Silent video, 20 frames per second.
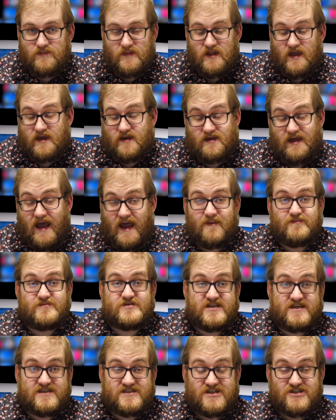Like
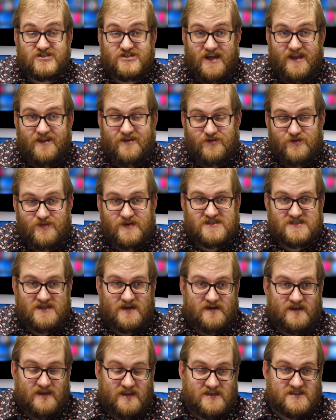MGs in general, but
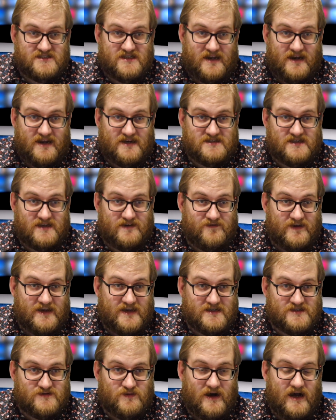certainly the ZS
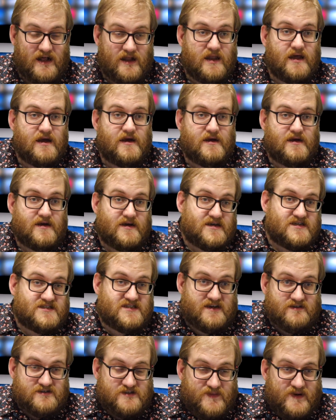EV as well.
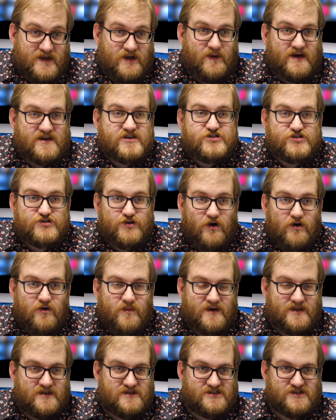Sales have been quite
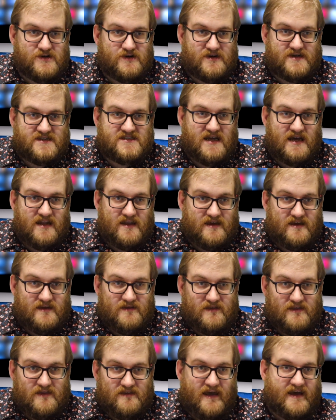strong, but there's not
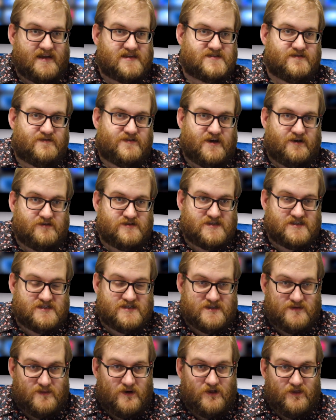exactly tens of thousands
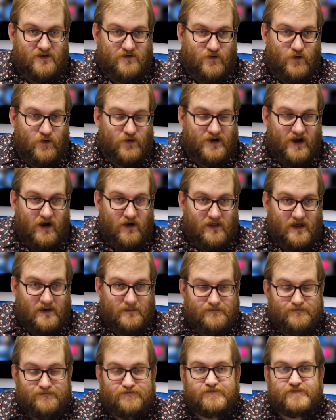of them on the road, are there?
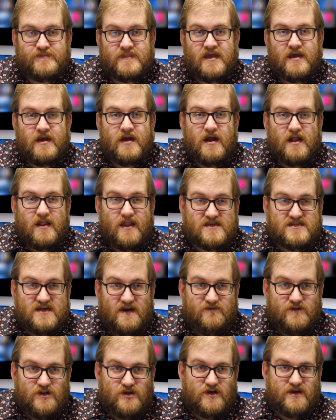Let's
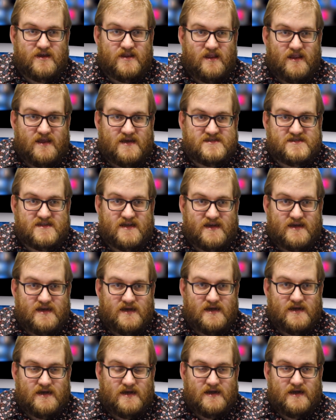have a look at the listing
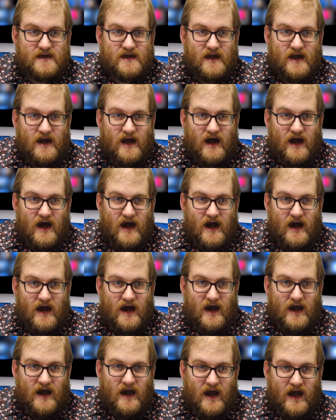
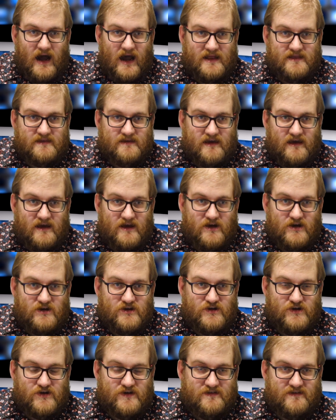and
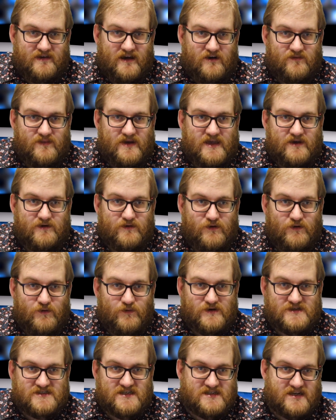you can tell me,
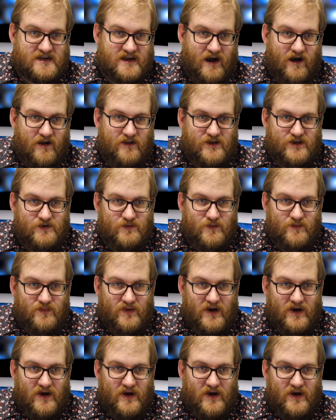was this a car that you would